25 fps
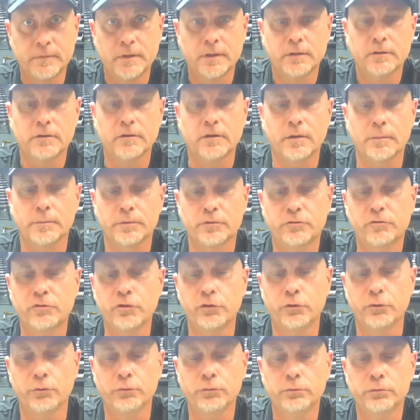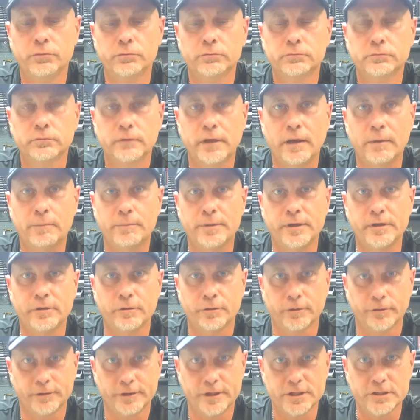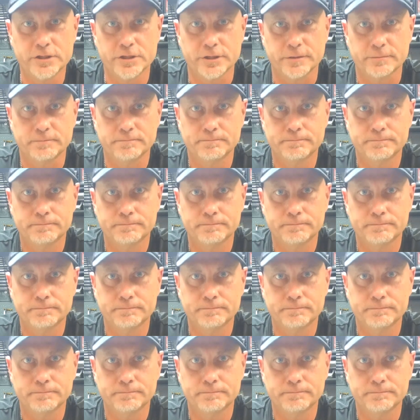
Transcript: to number 2, that would be your ignition.